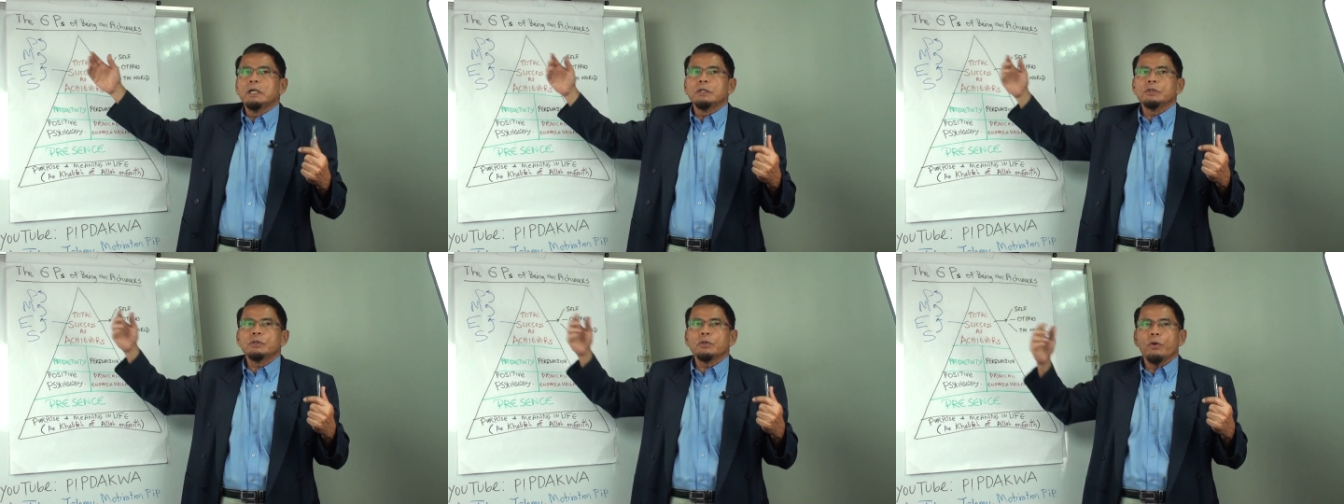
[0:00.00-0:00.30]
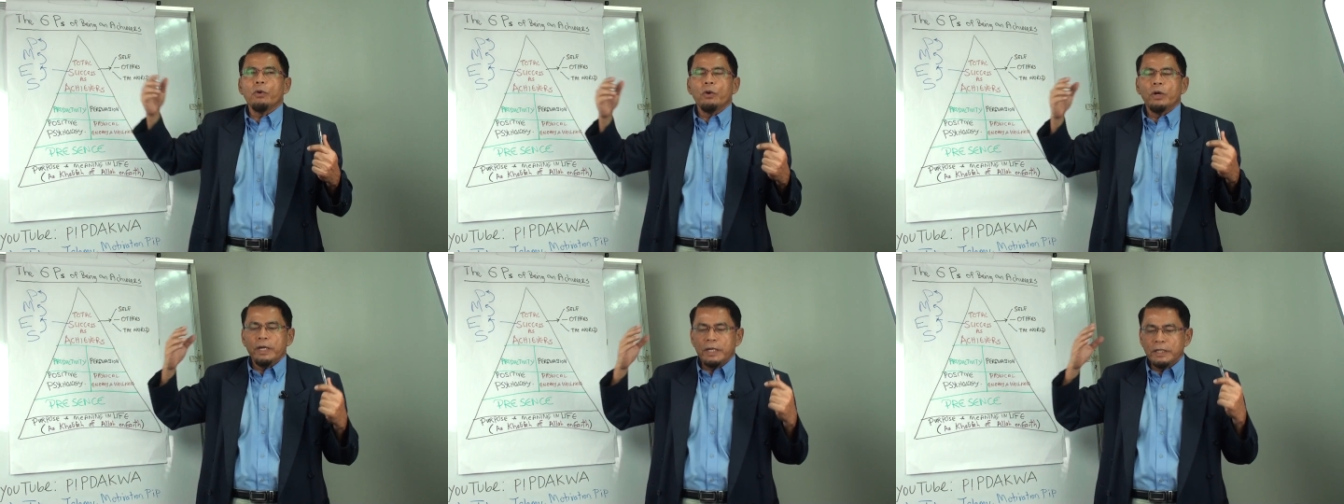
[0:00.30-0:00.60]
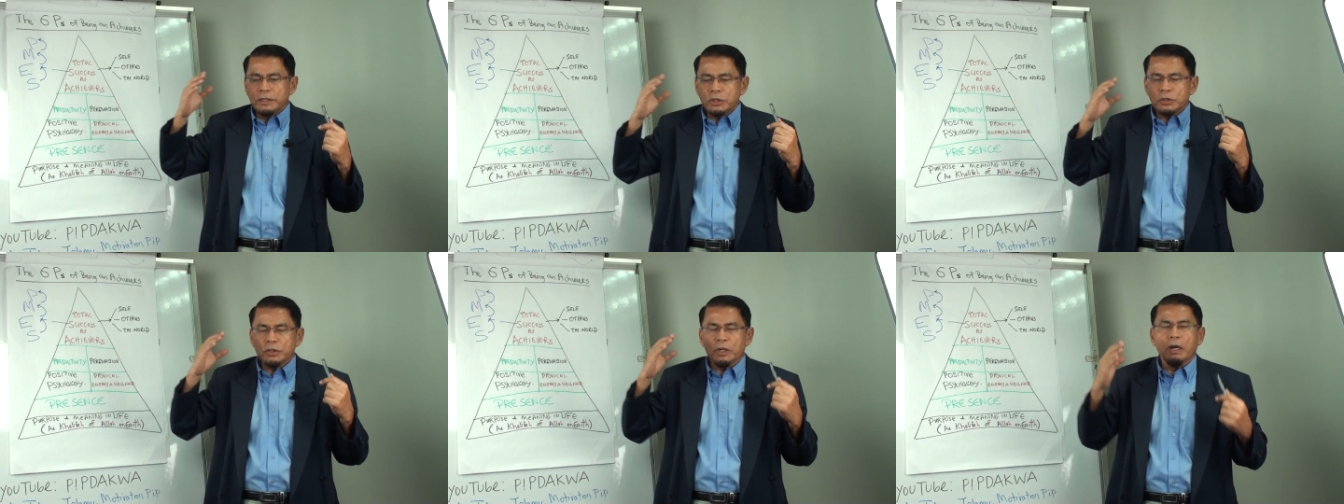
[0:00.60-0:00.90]
So,
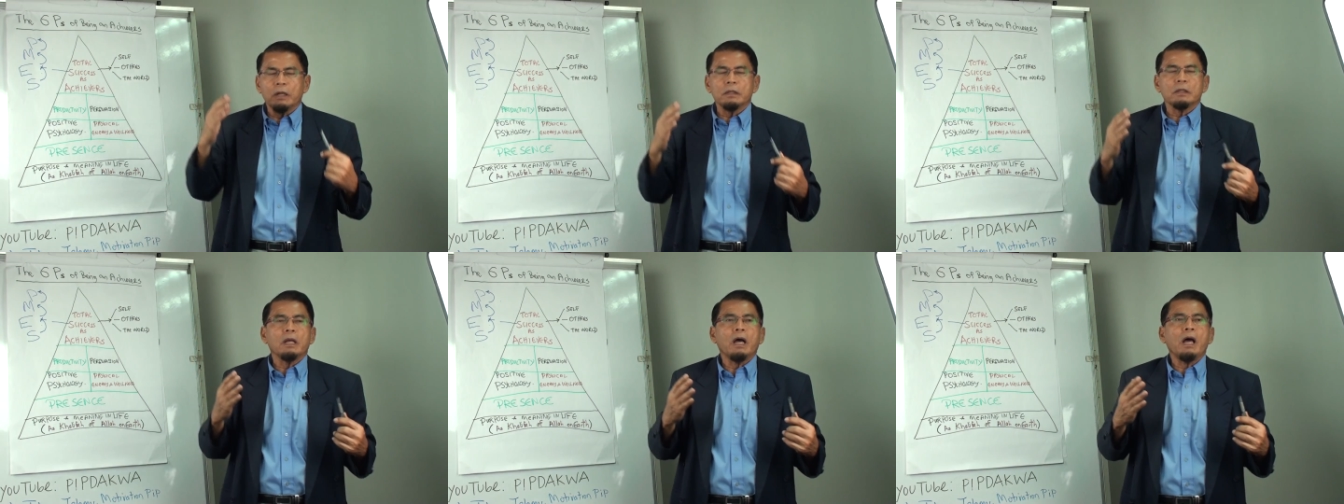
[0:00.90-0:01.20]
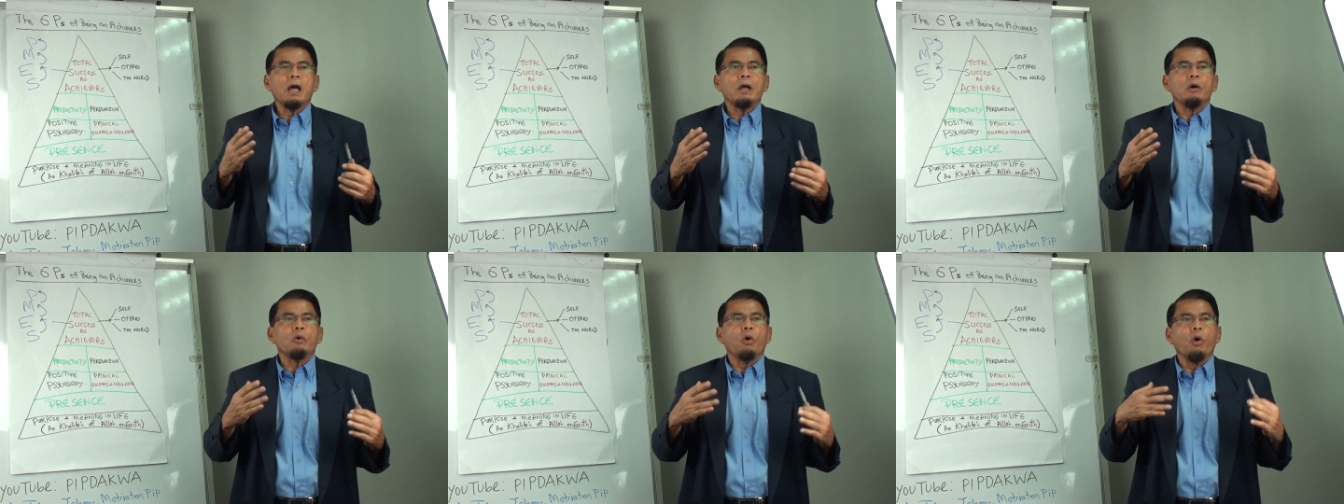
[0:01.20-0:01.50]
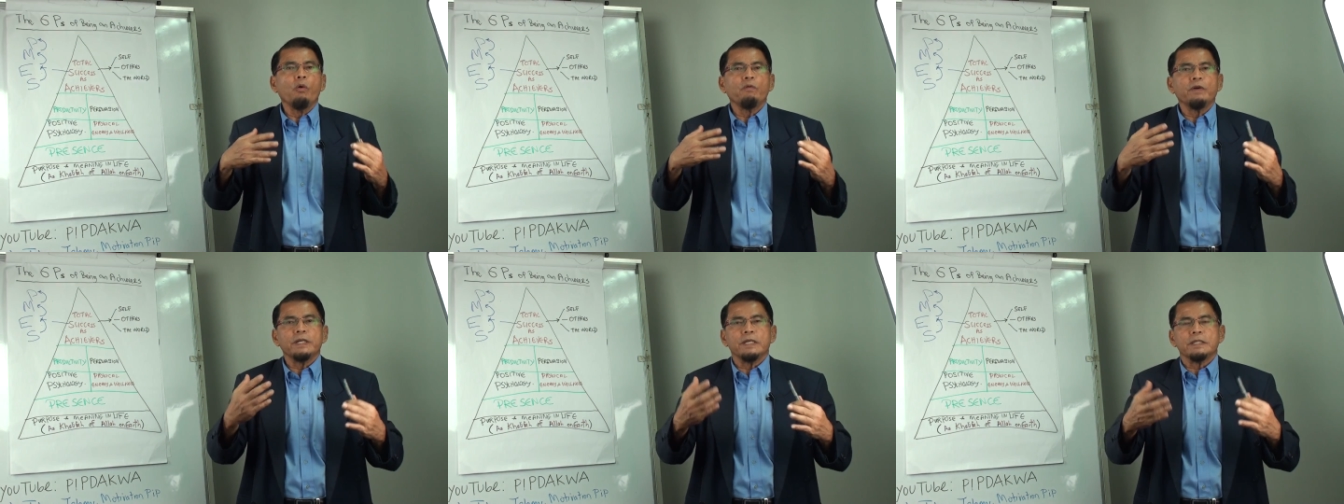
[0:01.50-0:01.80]
inshallah,
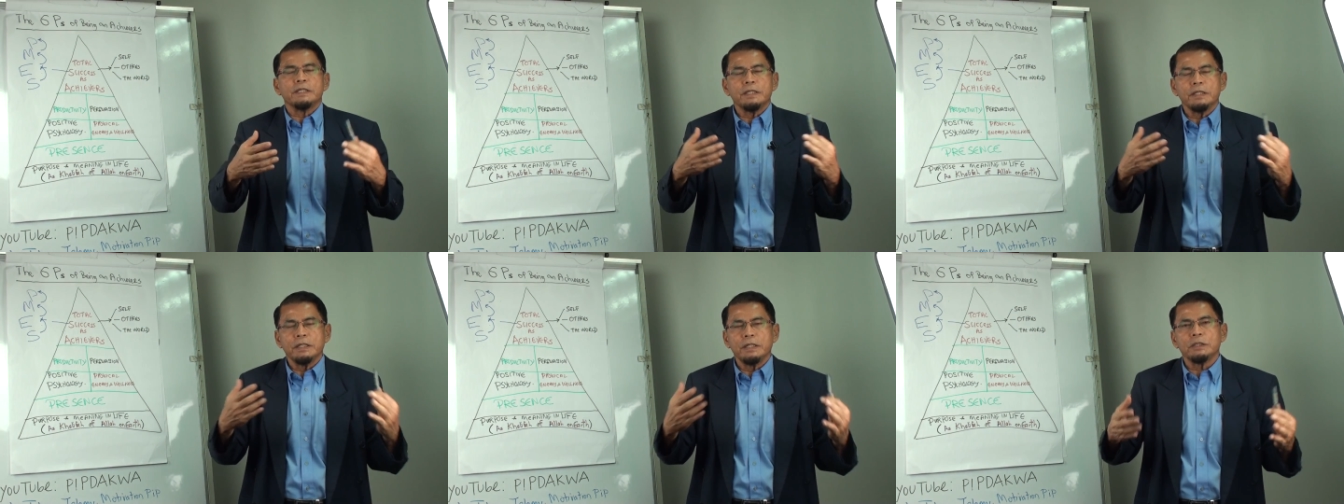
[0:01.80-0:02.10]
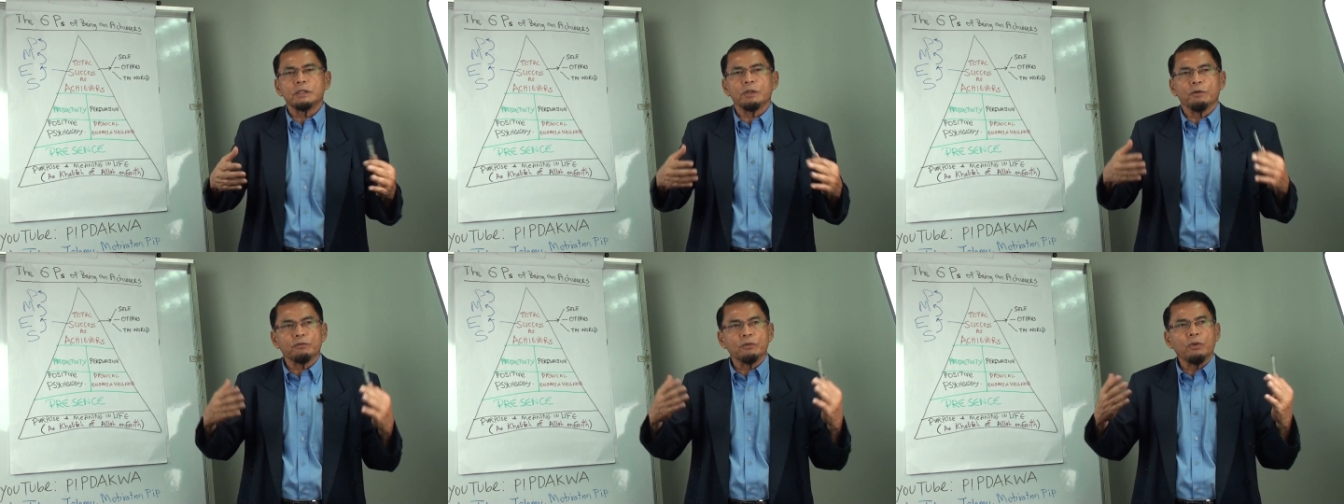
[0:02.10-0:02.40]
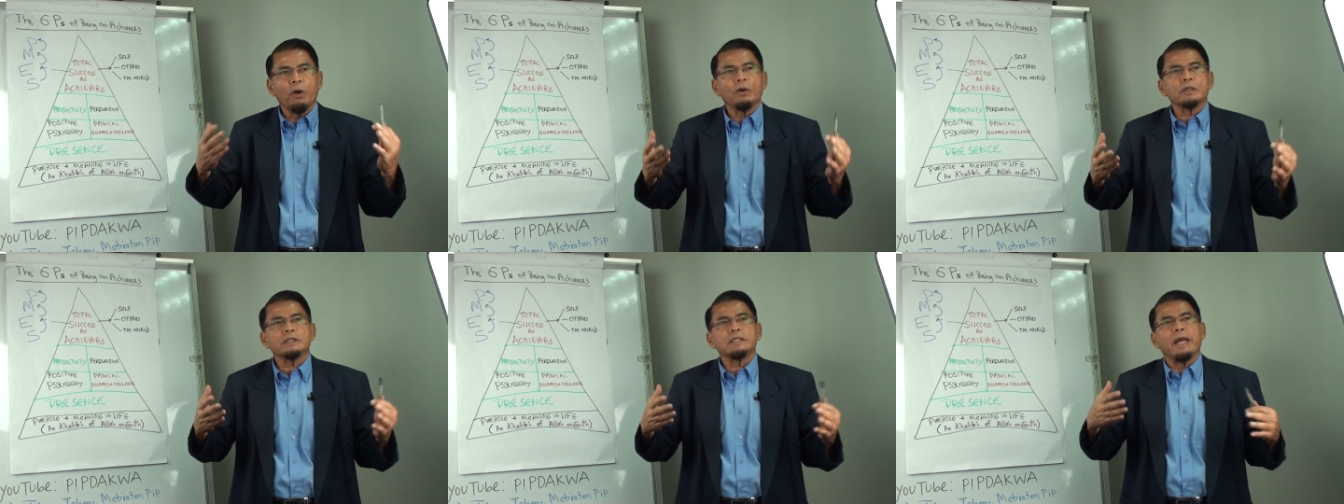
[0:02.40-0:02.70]
over the series of
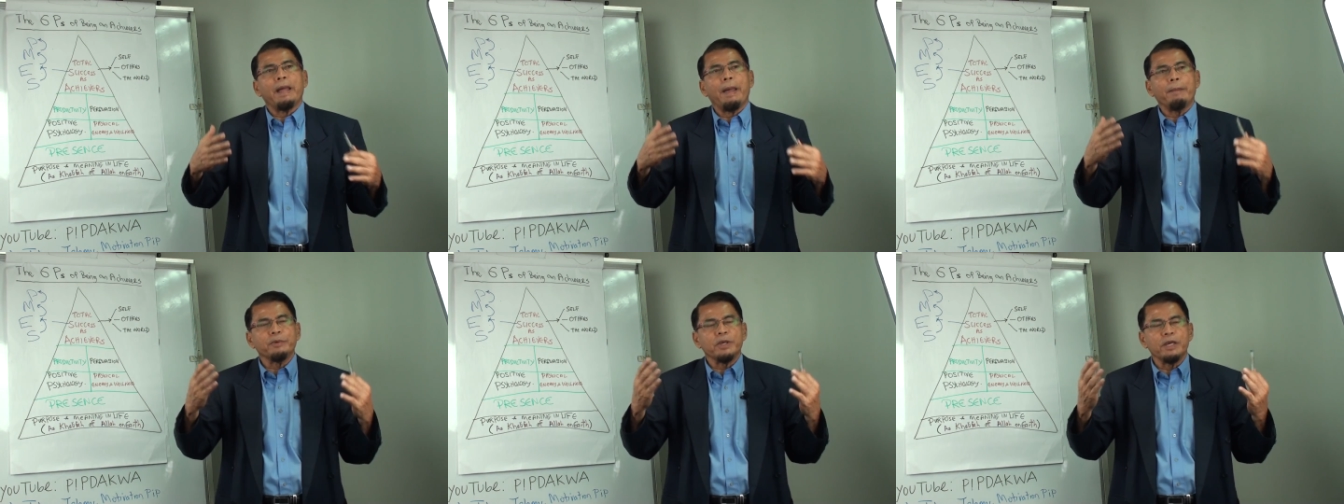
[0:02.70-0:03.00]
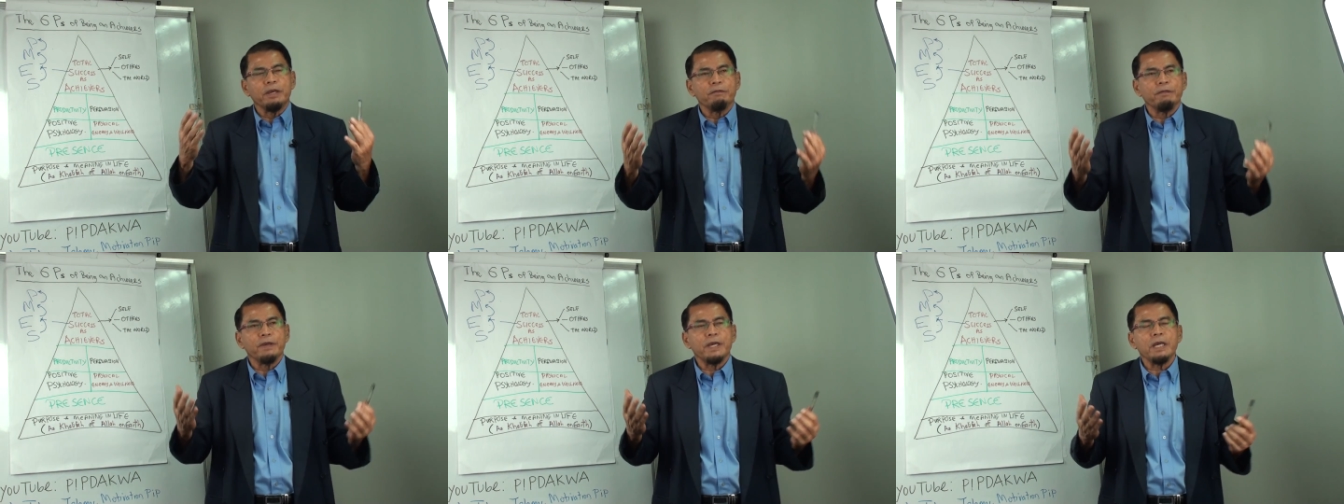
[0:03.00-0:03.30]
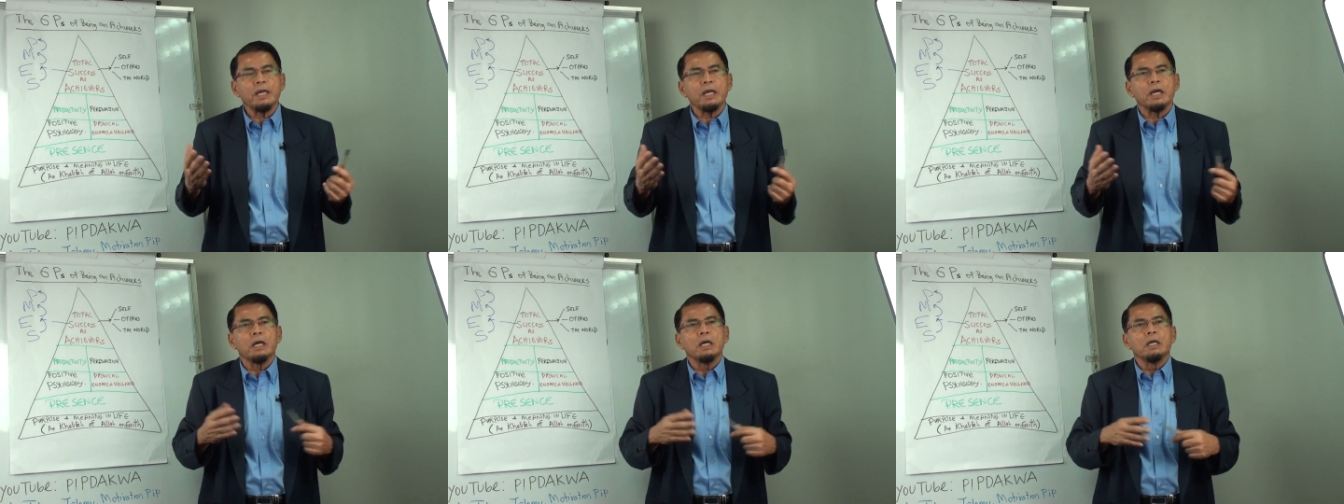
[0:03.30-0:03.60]
talks that I'm
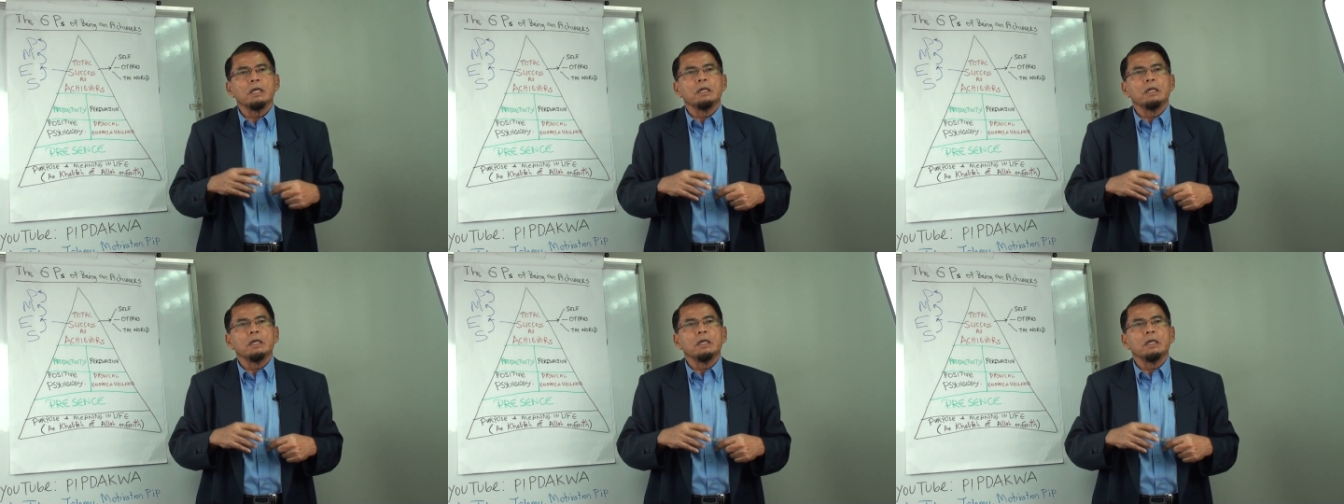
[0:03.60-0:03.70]
giving,